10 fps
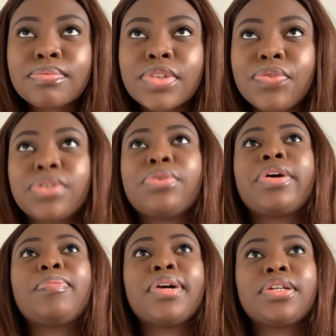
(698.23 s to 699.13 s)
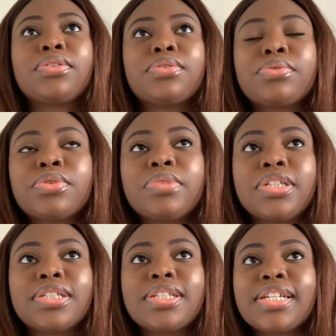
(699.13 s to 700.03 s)
Victoria Park in Truro,
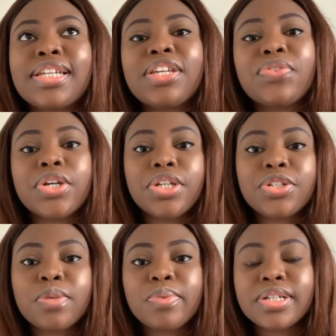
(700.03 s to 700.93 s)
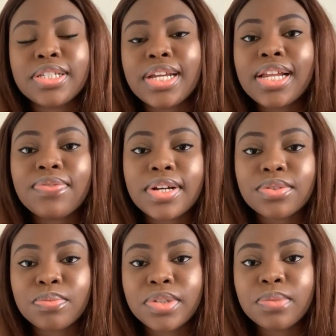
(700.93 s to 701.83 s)
which is nice. I think if you're a nature person, Halifax
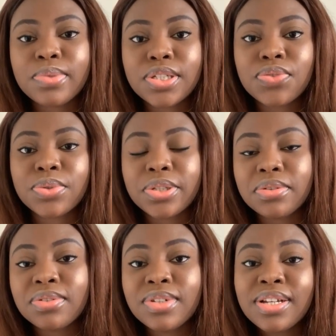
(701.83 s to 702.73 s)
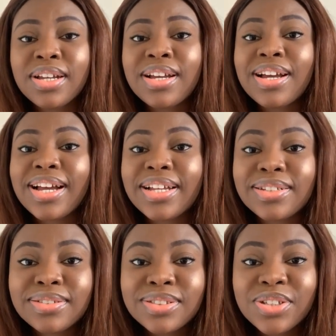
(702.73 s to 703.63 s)
would be the place for you.
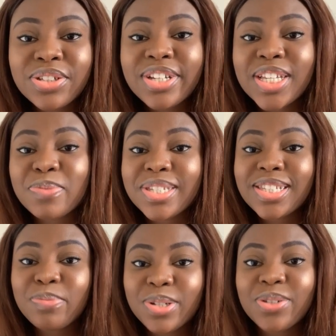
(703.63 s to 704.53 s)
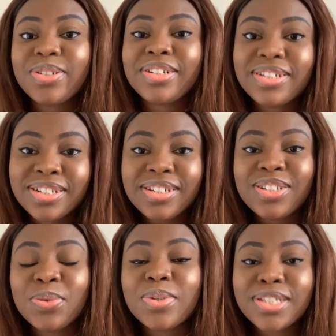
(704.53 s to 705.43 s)
And you guys be sleeping on
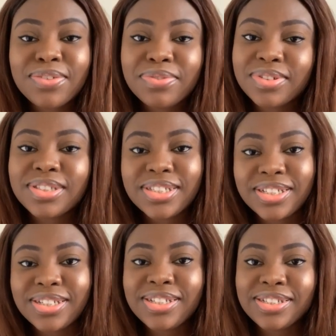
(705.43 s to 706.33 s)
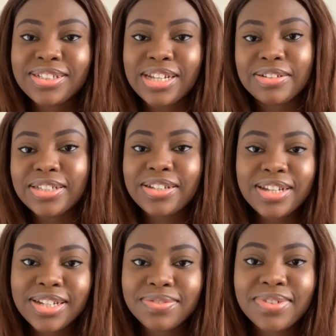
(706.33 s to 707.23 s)
the waterfront in downtown
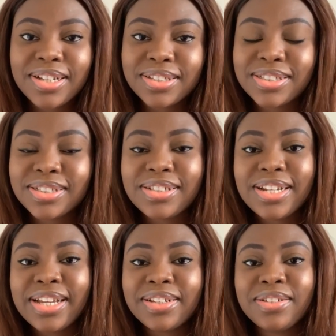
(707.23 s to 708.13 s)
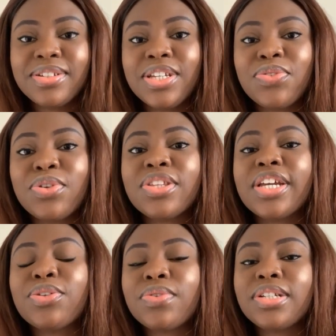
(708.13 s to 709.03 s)
Halifax. Like, if you go
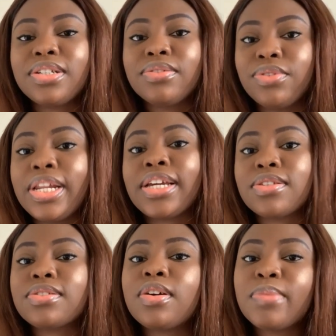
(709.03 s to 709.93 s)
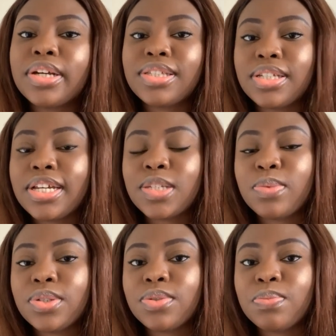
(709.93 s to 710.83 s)
there during, like in summer, it's a nice
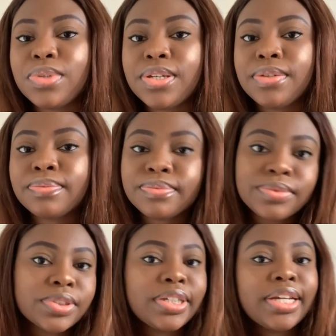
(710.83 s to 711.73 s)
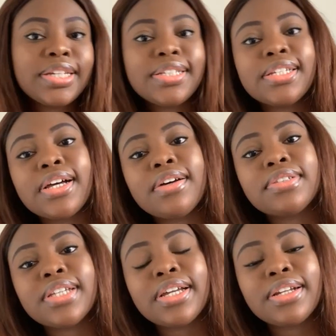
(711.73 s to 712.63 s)
place to be. You can eat
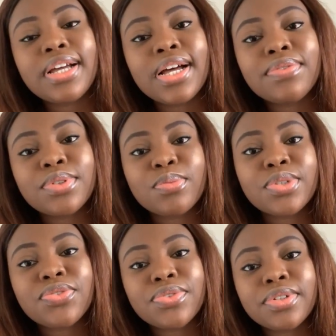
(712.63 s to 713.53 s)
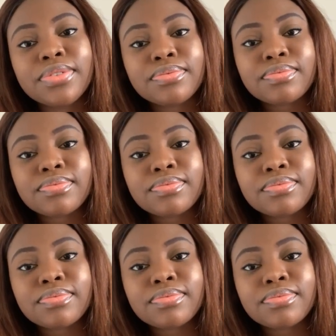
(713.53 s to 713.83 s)
out and have so much fun.